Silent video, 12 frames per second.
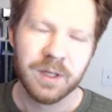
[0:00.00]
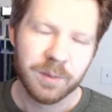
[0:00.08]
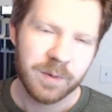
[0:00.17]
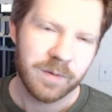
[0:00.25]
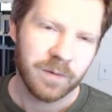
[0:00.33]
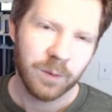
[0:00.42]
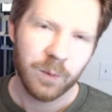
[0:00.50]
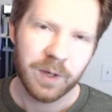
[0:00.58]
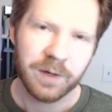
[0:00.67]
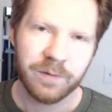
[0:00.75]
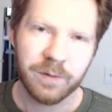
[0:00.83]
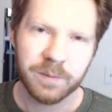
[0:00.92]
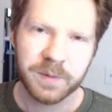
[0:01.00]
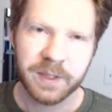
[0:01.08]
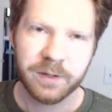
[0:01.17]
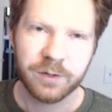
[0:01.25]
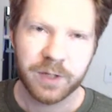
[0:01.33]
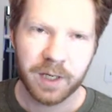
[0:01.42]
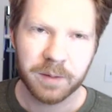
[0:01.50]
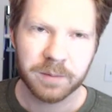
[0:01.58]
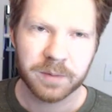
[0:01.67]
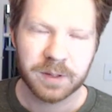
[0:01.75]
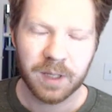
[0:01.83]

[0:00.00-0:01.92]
moving away from Siege Games,